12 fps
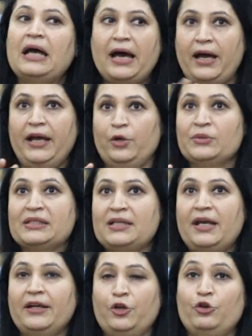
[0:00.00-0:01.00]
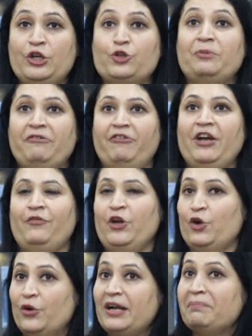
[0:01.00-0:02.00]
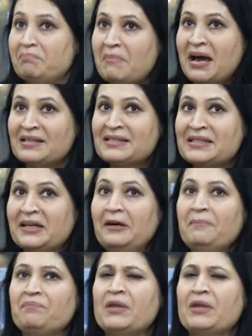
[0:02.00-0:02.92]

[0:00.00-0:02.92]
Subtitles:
I don't say that you need to be very, very good at maths here,